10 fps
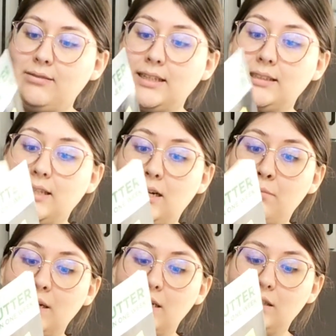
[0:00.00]
Like I said, I
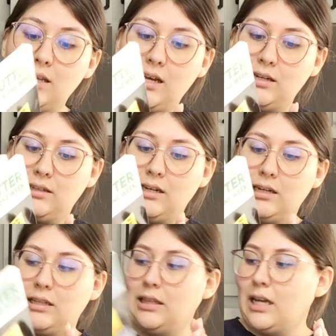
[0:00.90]
might need that. I got
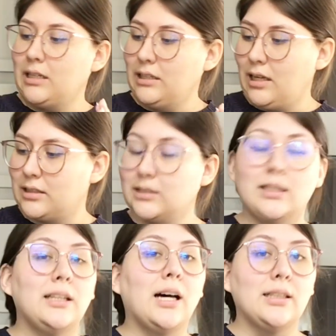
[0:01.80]
a lot of clutter,
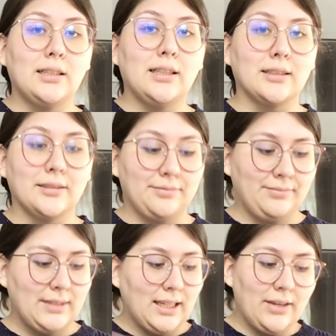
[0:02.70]

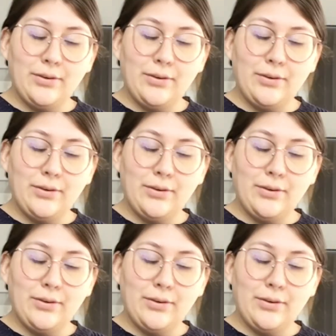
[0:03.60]
even